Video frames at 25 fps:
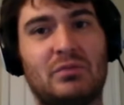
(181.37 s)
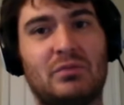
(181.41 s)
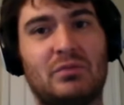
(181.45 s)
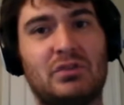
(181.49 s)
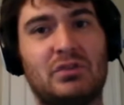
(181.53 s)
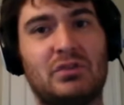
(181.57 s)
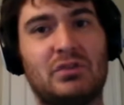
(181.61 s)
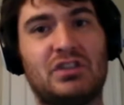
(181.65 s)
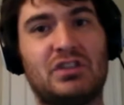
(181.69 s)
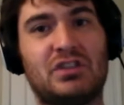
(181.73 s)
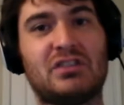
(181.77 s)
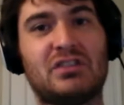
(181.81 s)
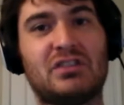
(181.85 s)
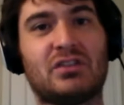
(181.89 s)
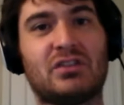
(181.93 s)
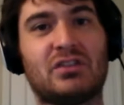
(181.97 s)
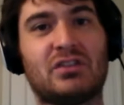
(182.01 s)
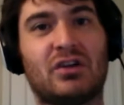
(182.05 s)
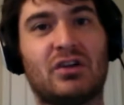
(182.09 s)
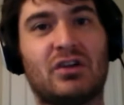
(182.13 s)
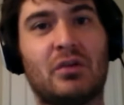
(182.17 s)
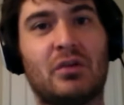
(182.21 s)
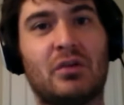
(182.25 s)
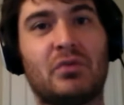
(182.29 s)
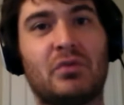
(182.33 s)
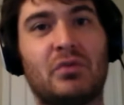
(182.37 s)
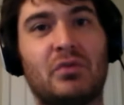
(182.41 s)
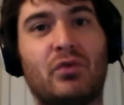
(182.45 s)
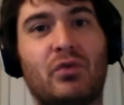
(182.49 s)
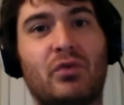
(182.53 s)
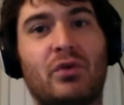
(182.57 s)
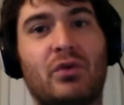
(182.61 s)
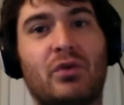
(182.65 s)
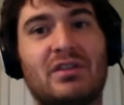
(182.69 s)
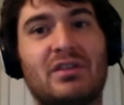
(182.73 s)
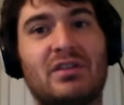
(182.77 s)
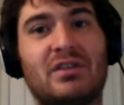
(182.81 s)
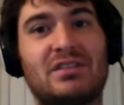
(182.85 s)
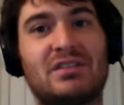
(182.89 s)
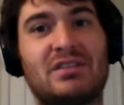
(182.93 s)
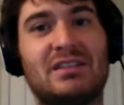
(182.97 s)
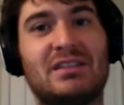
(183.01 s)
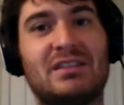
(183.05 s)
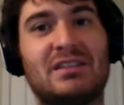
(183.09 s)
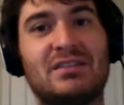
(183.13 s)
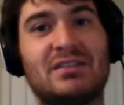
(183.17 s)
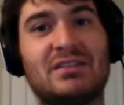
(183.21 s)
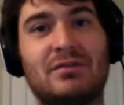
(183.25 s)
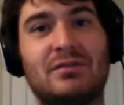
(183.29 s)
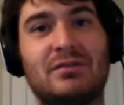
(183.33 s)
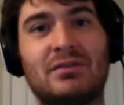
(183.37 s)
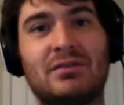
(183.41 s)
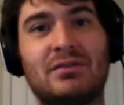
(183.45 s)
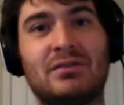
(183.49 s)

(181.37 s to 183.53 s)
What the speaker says: Gene Segura before this season.